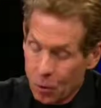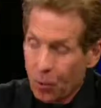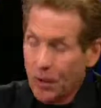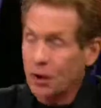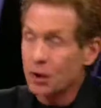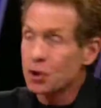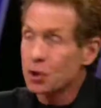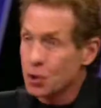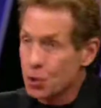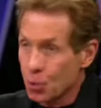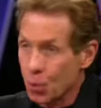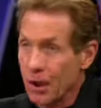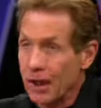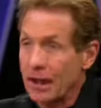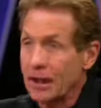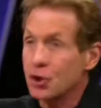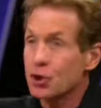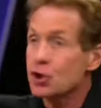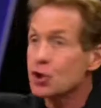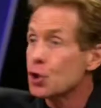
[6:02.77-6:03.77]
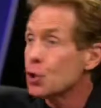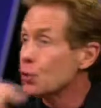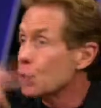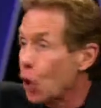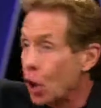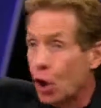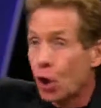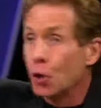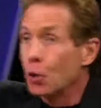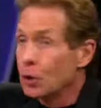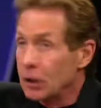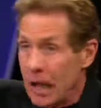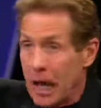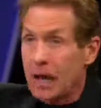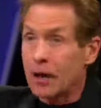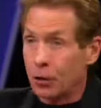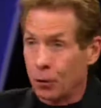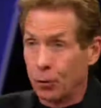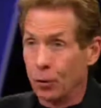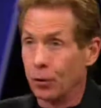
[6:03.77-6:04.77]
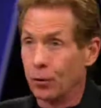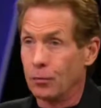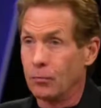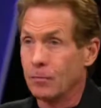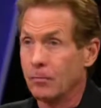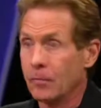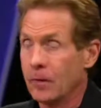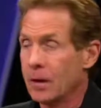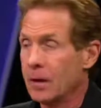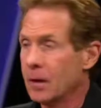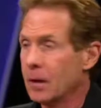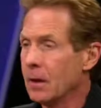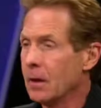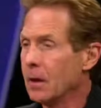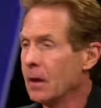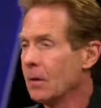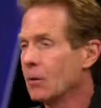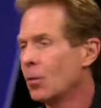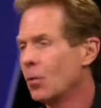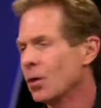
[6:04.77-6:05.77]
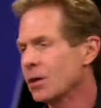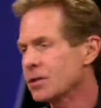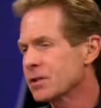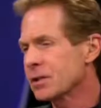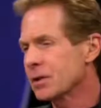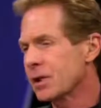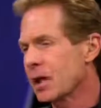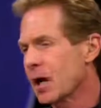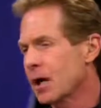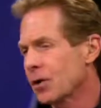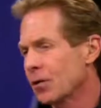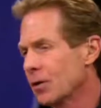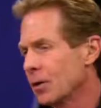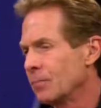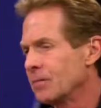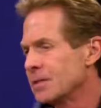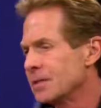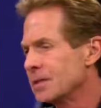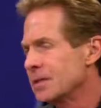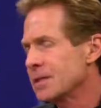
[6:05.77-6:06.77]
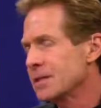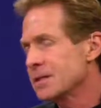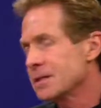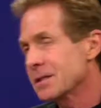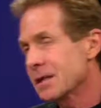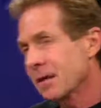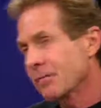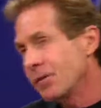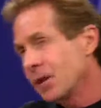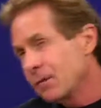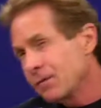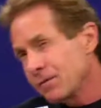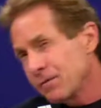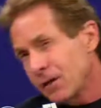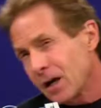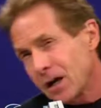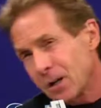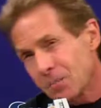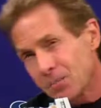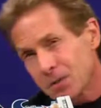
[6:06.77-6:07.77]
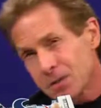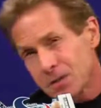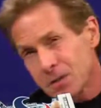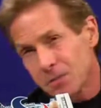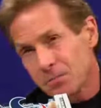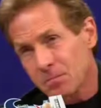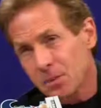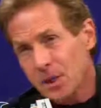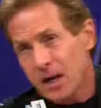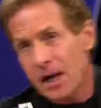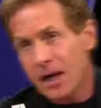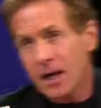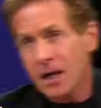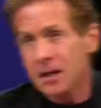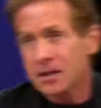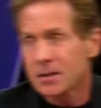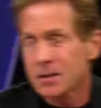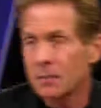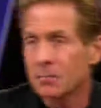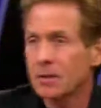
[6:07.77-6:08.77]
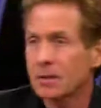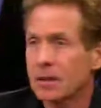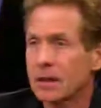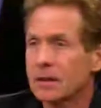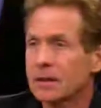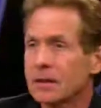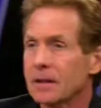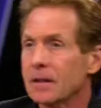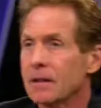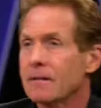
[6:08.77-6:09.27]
according to Dwayne, to the whole locker room. What's the locker room? Is it 75% black? Something like that?